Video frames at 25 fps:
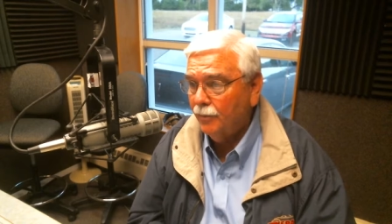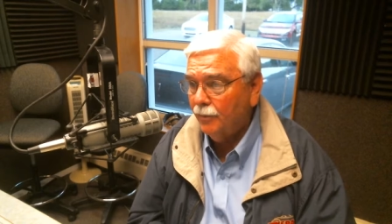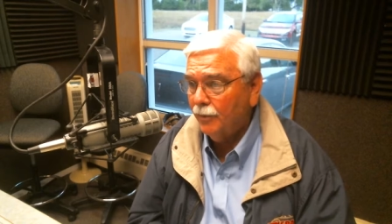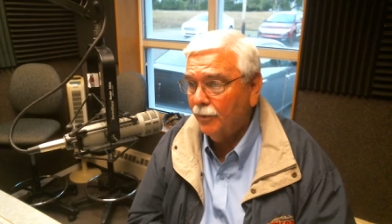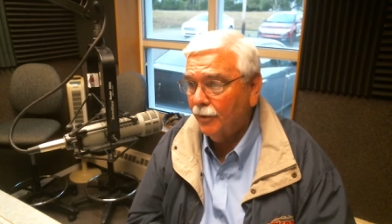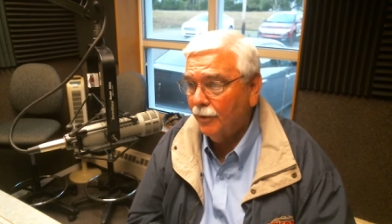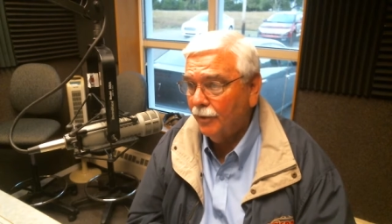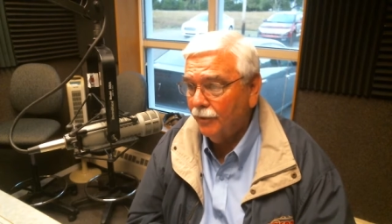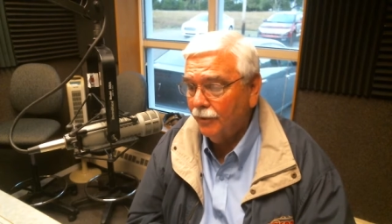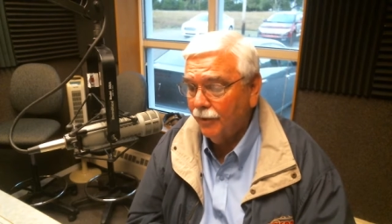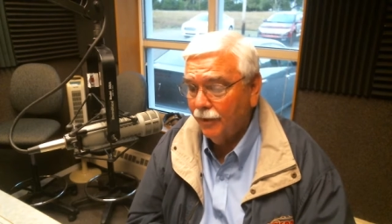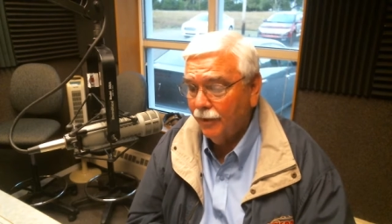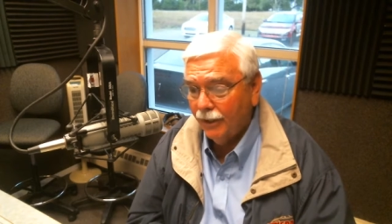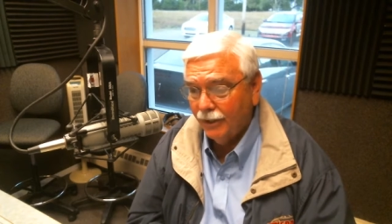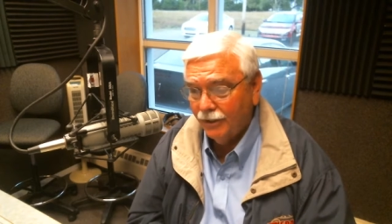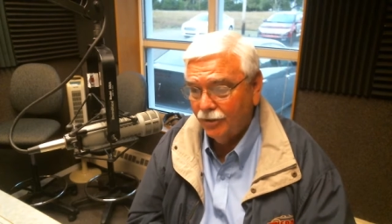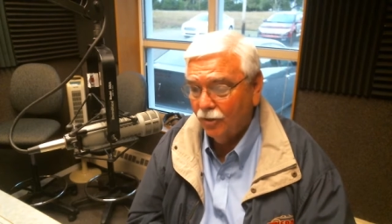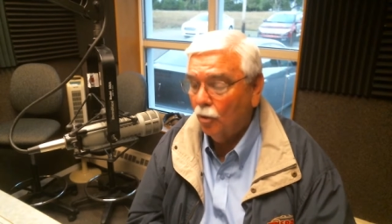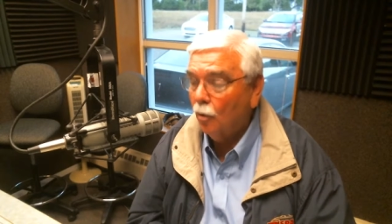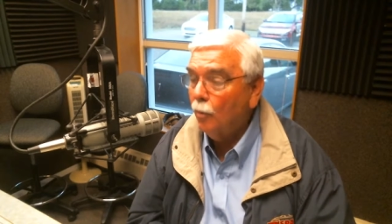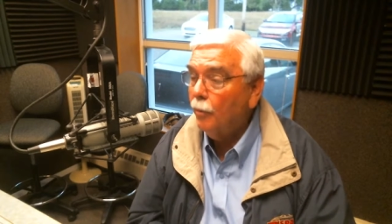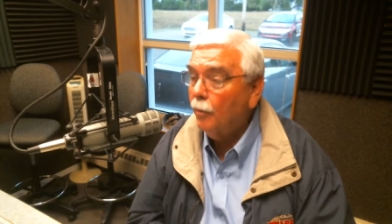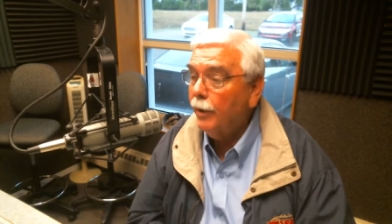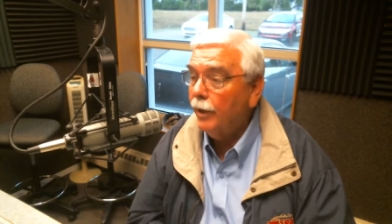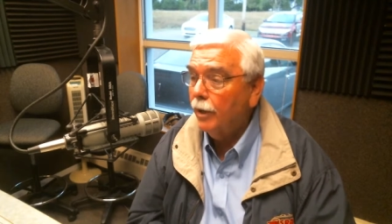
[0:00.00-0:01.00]
It's
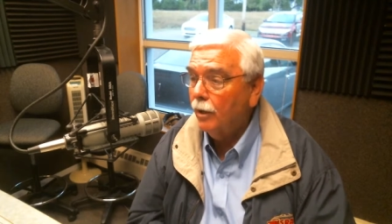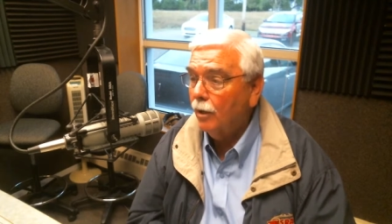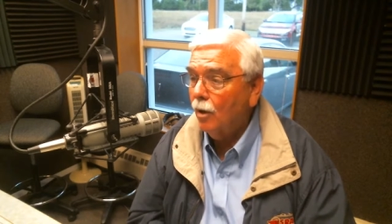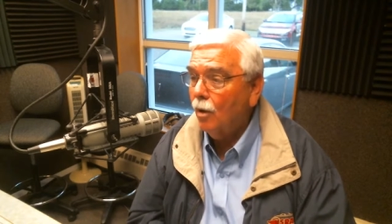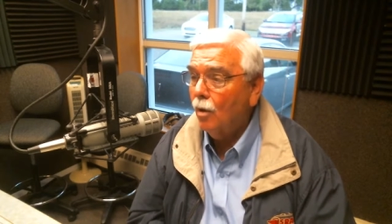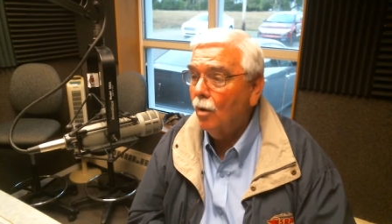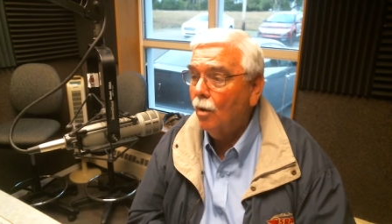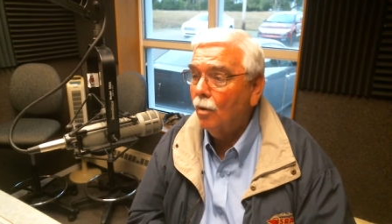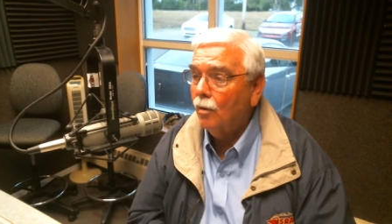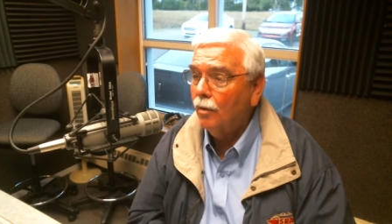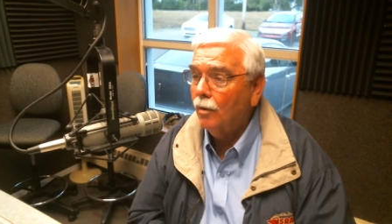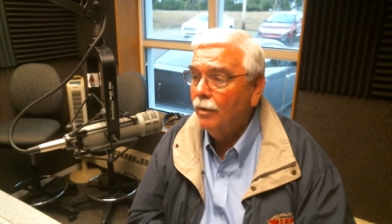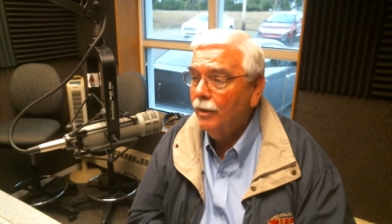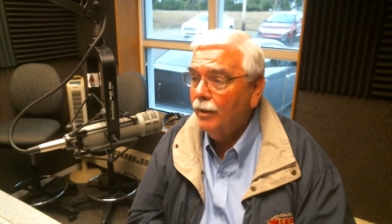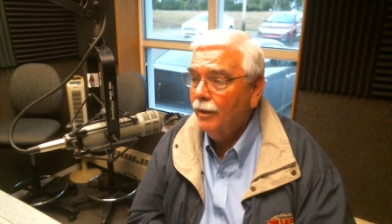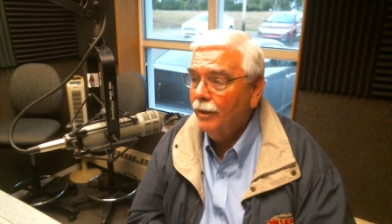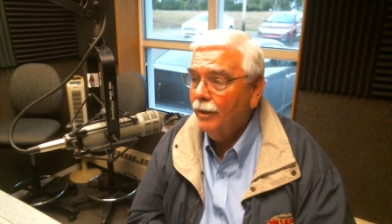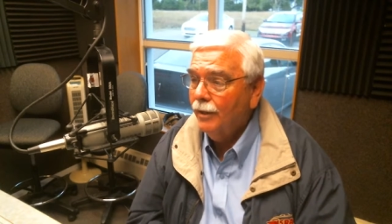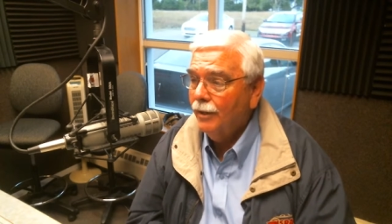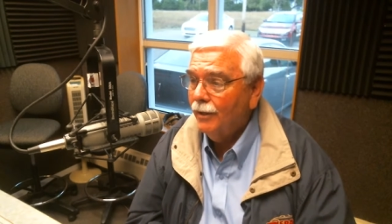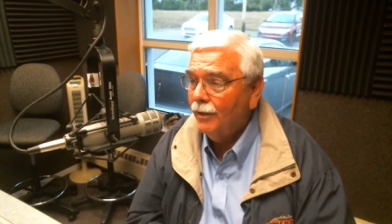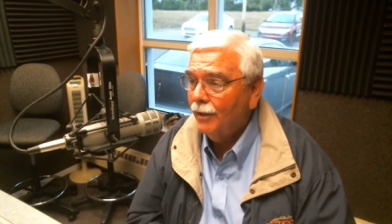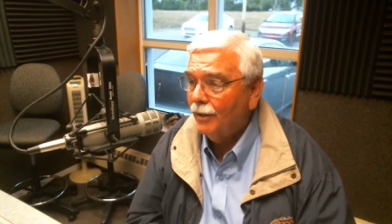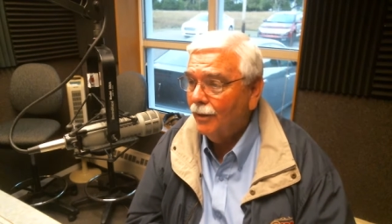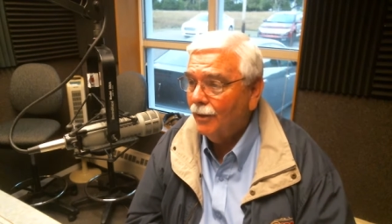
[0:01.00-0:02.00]
going to be a
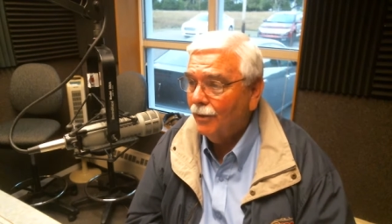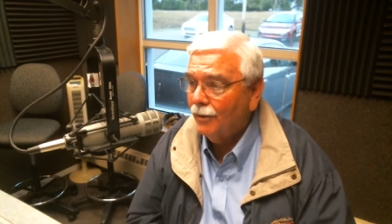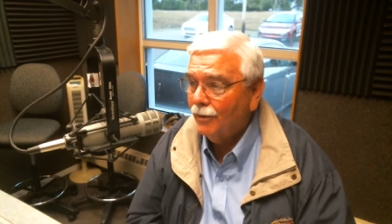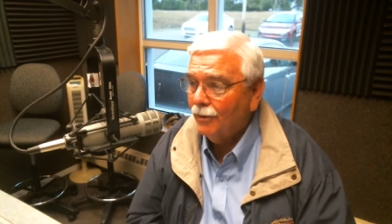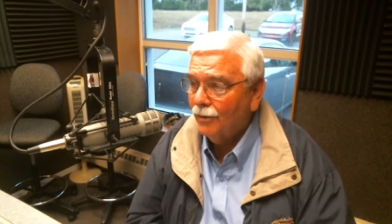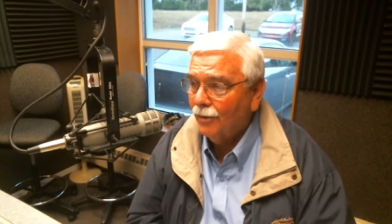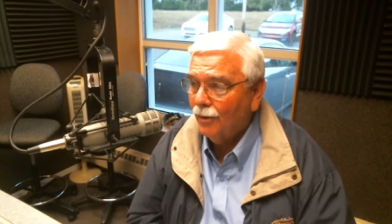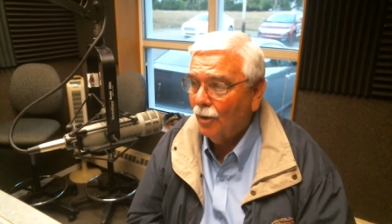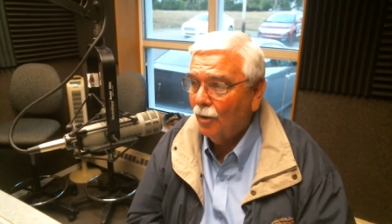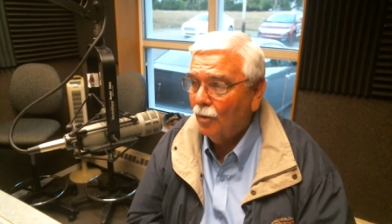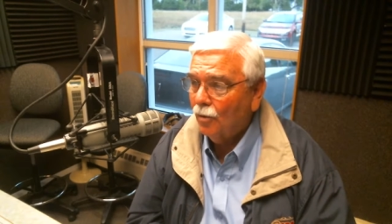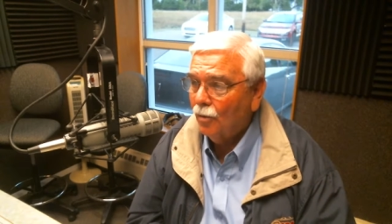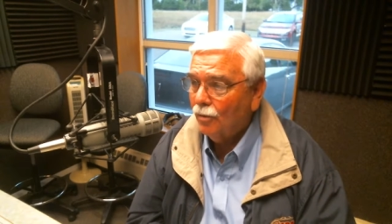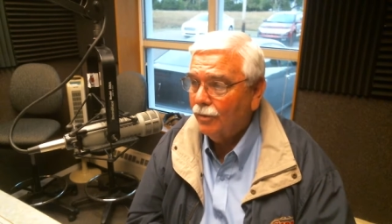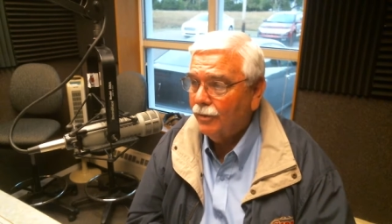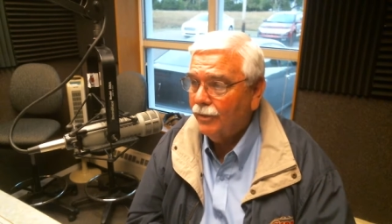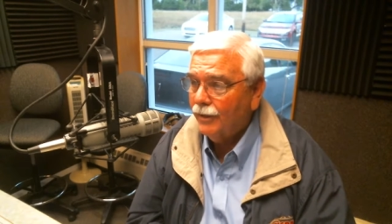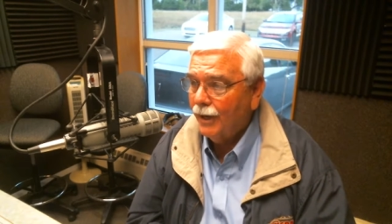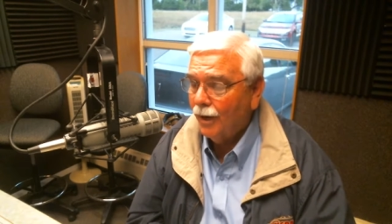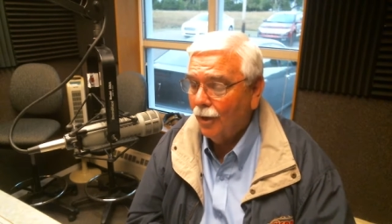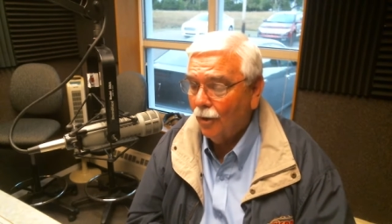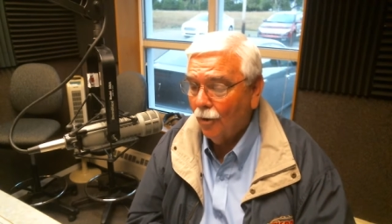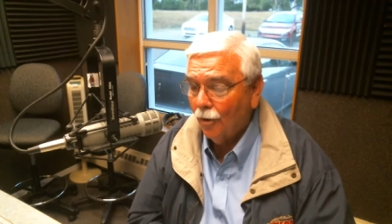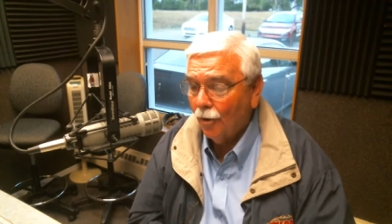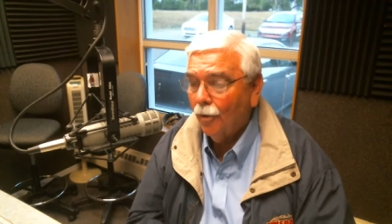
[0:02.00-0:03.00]

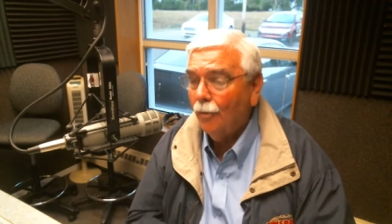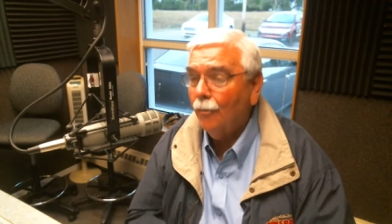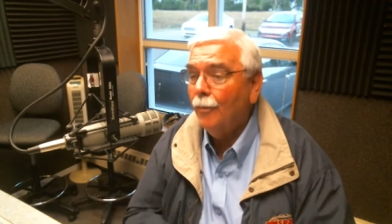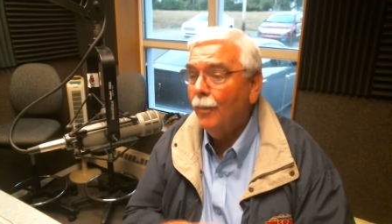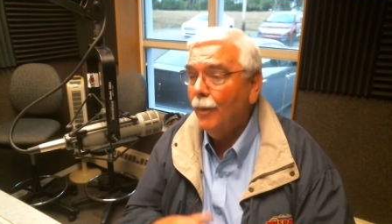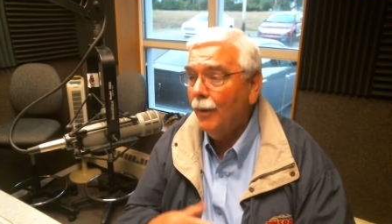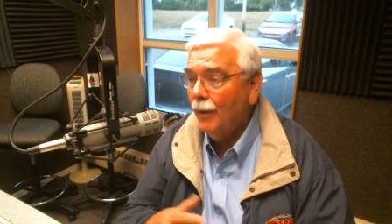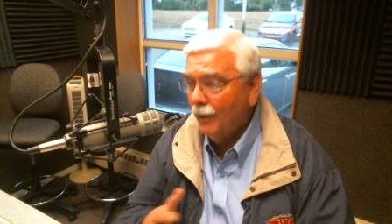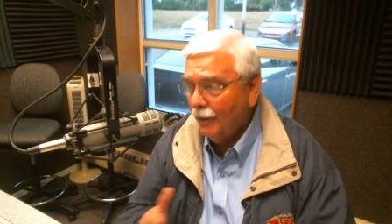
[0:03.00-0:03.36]
long-term